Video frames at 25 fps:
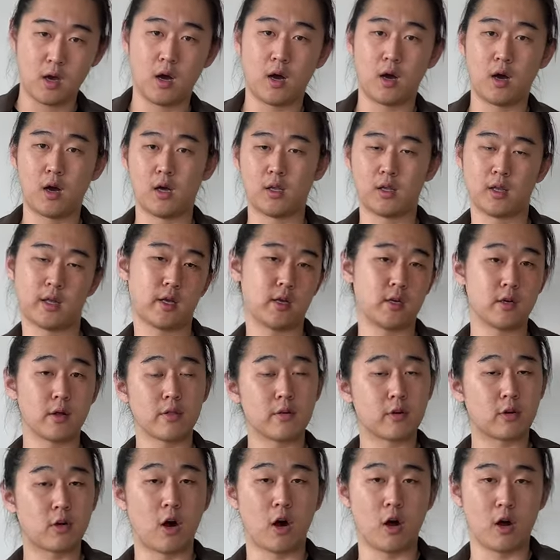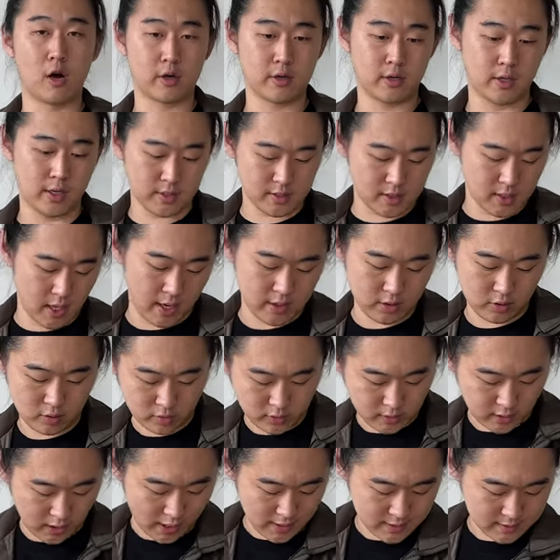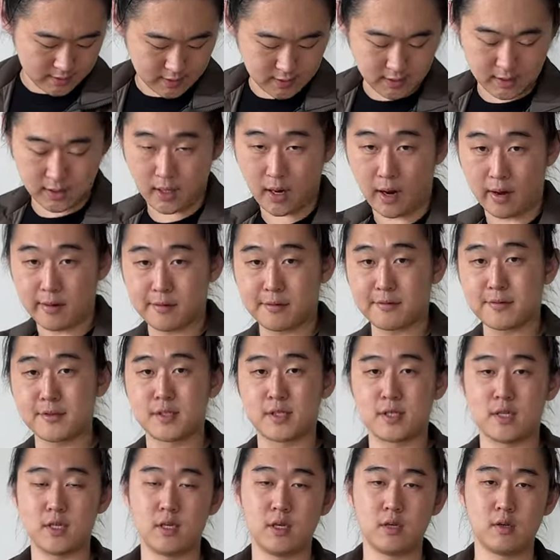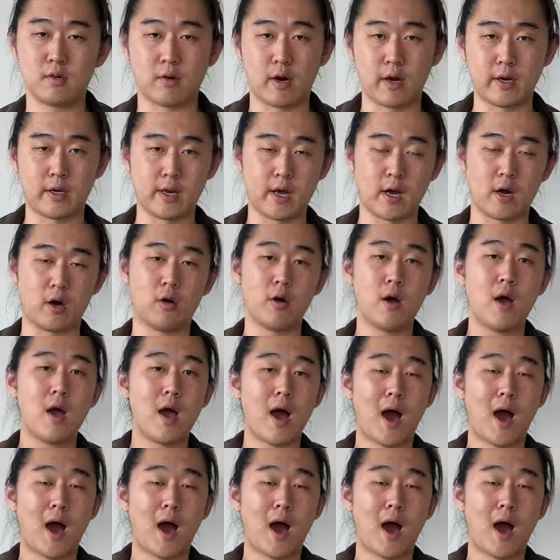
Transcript: Like another con is that you guys can kind of see right now,